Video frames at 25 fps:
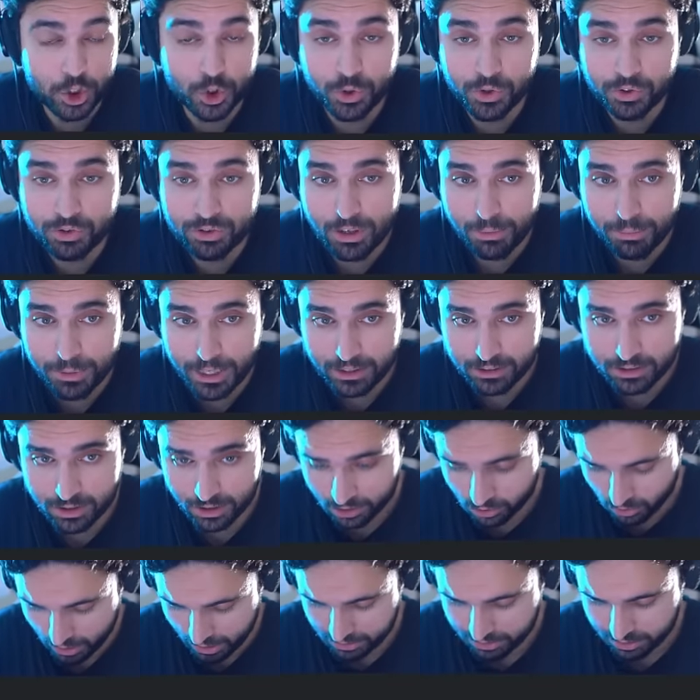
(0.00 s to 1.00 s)
show you something else
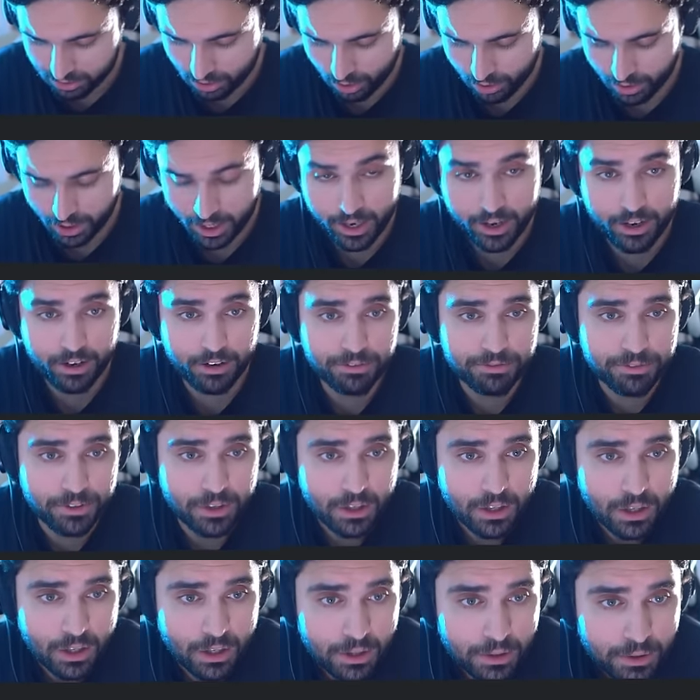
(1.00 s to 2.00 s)
as well. So if,
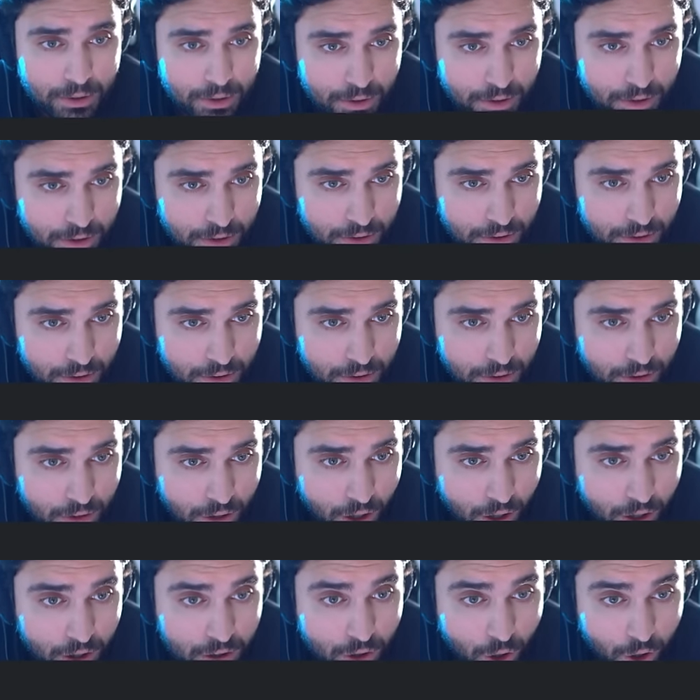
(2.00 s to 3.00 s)

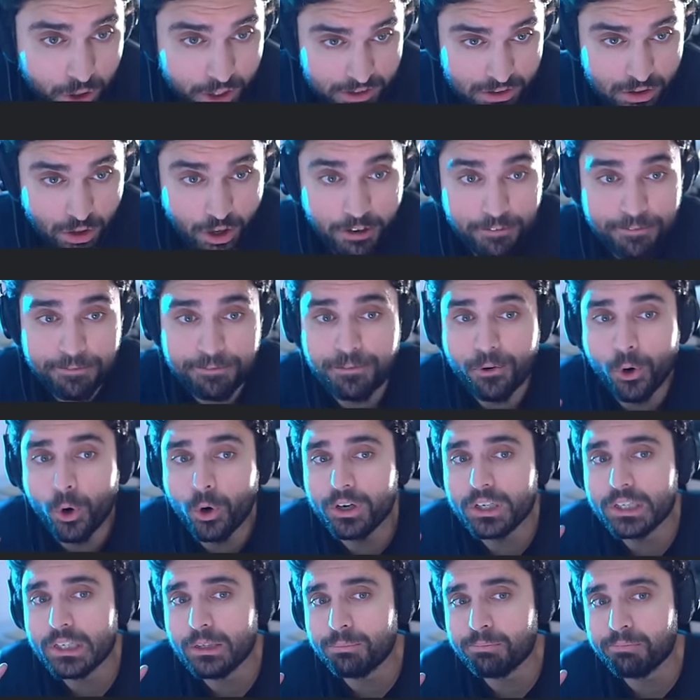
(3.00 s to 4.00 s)
okay, so if
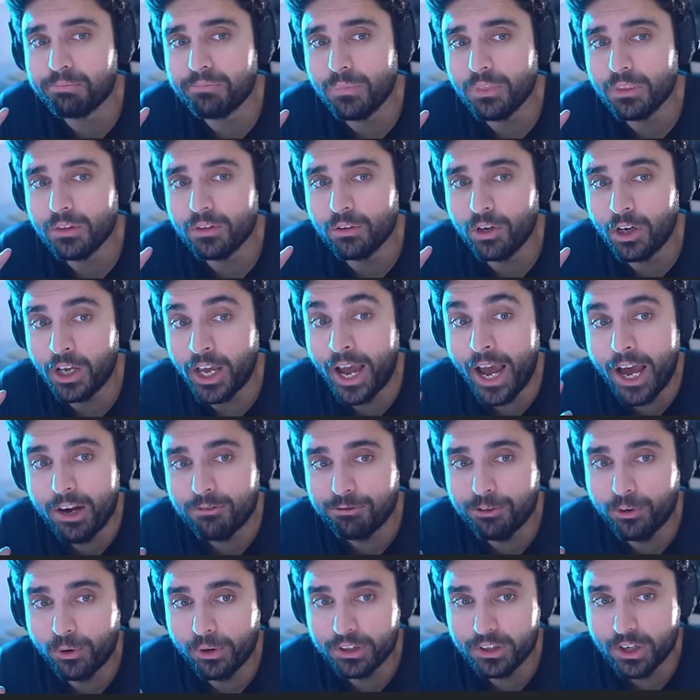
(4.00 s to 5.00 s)
40, at
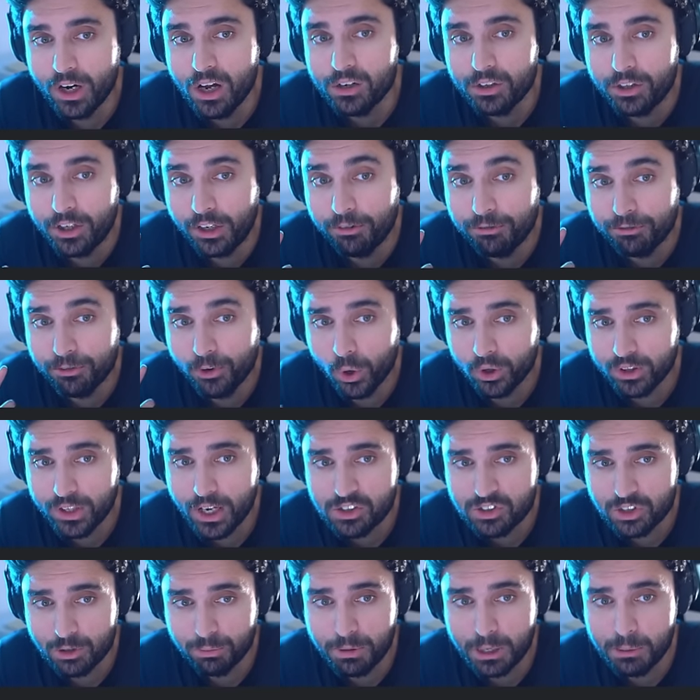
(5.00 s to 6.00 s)
$40, if
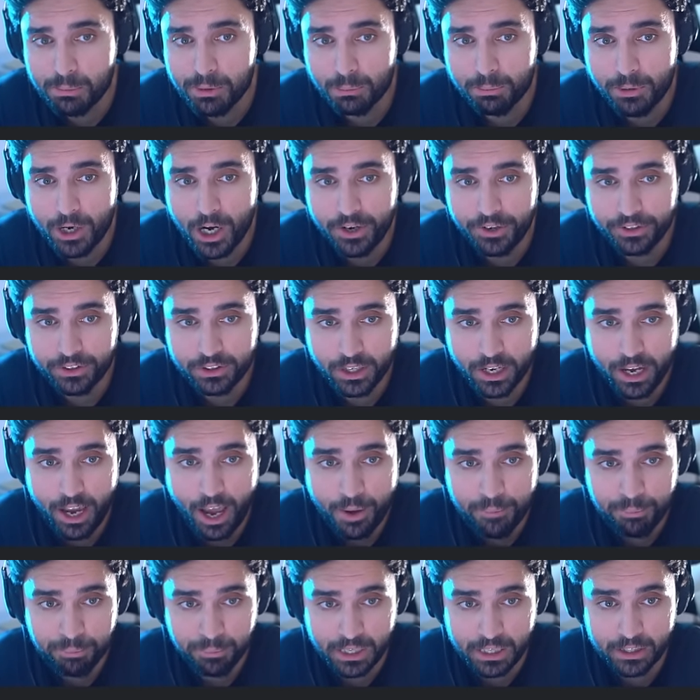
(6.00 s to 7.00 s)
4,000 people bought it, they
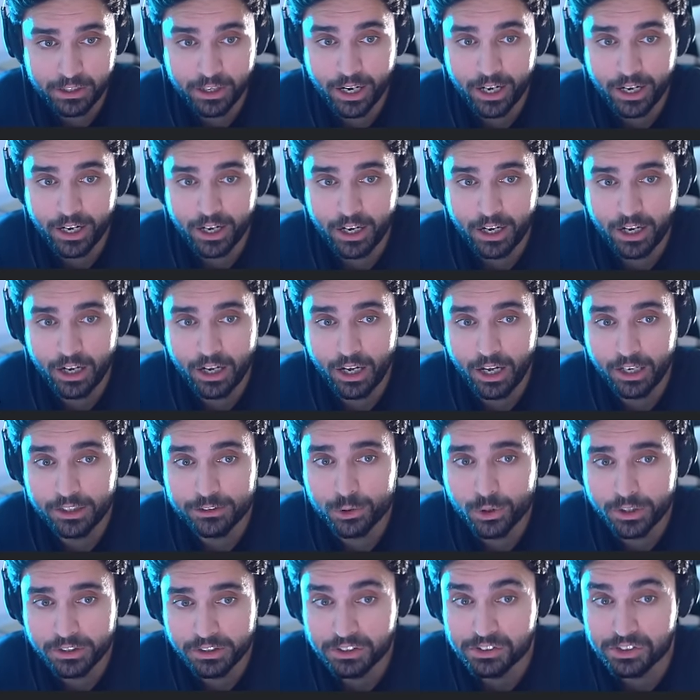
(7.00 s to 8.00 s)
have made uh,
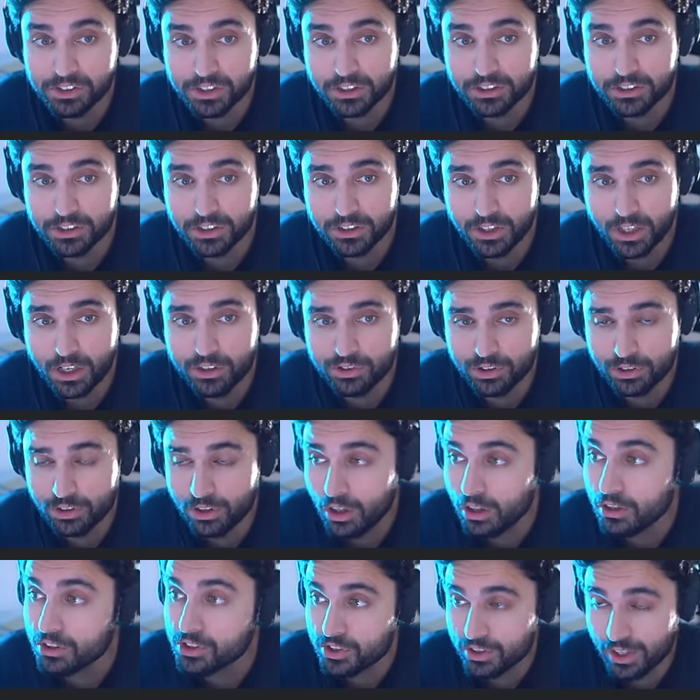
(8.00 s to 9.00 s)

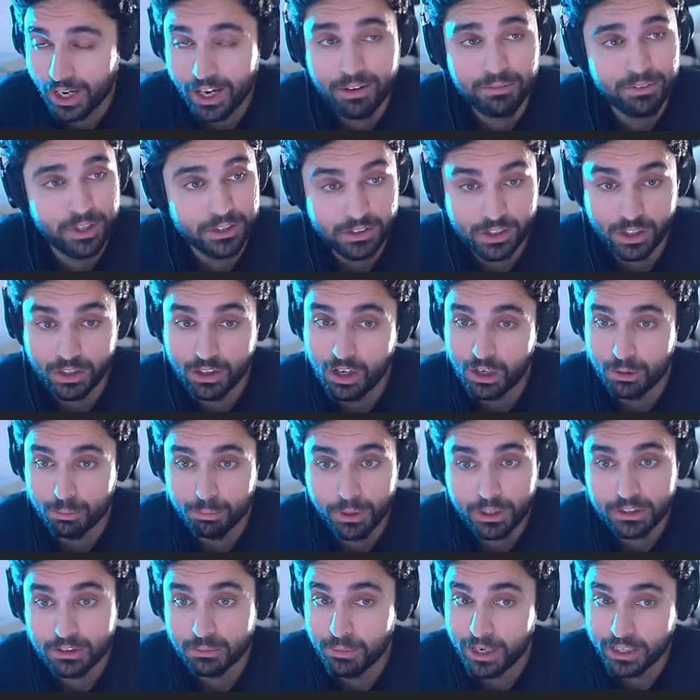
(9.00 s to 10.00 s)
$160,000. Damn, that's a lot of
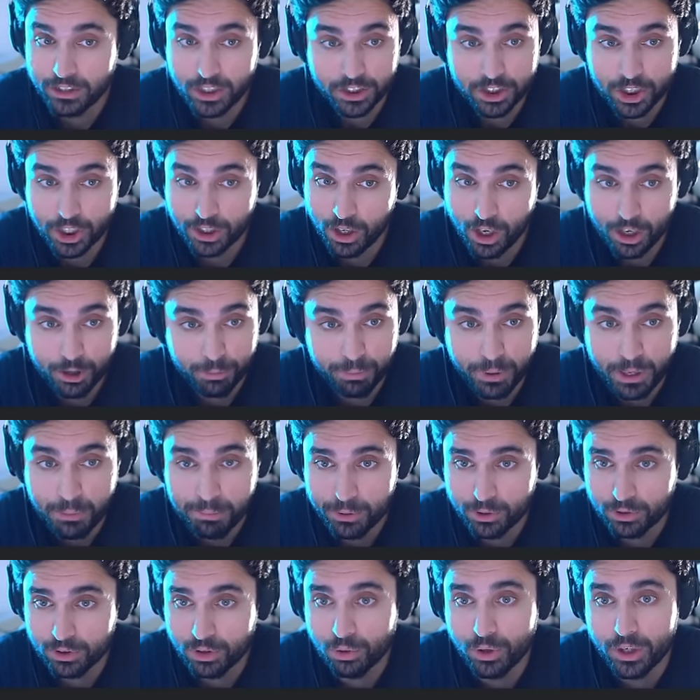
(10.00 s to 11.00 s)
money, man. That's a lot of
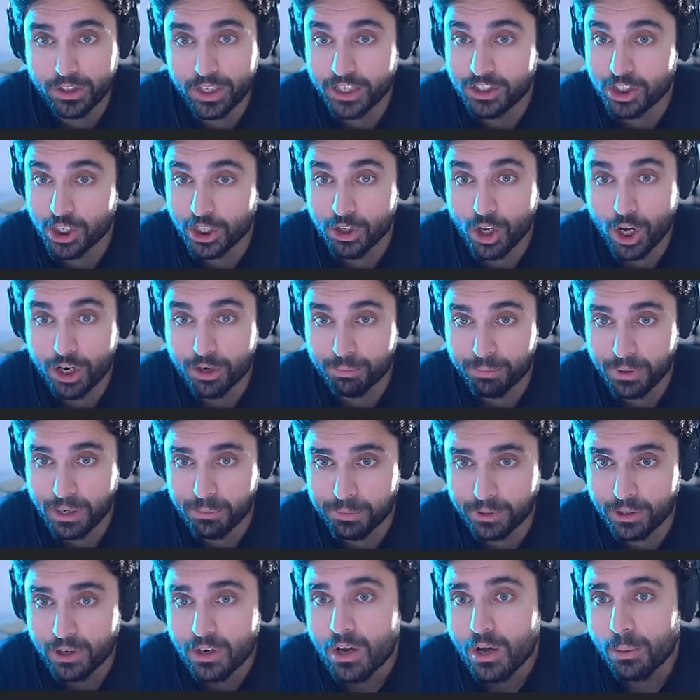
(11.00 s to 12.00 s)
paper though. That's a lot of
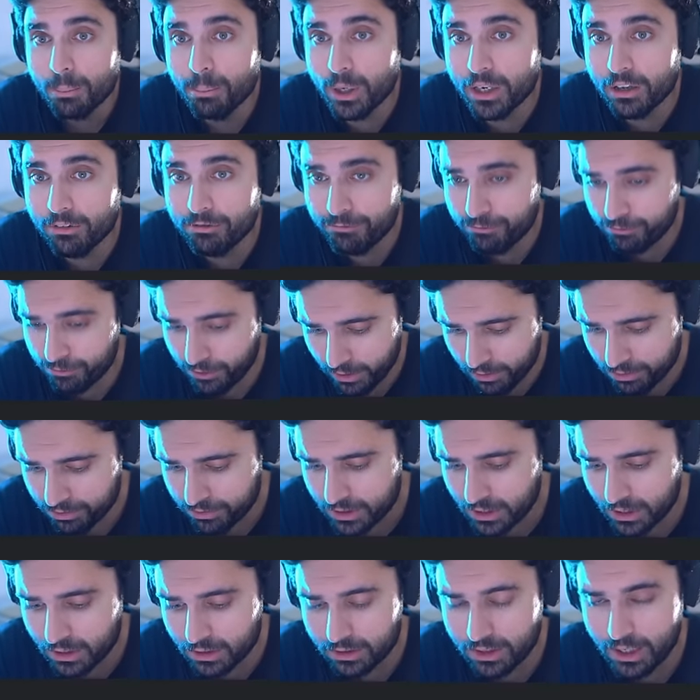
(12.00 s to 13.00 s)
paper. But if
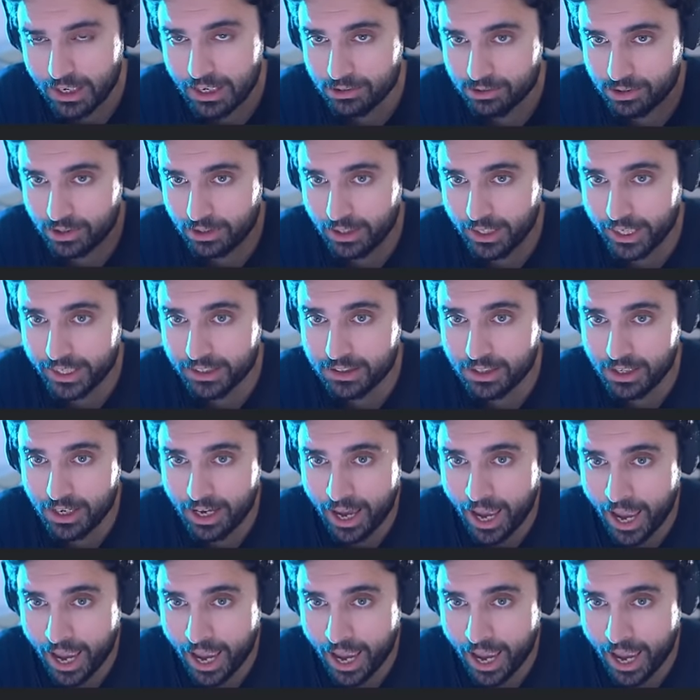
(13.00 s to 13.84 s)
15,000, like the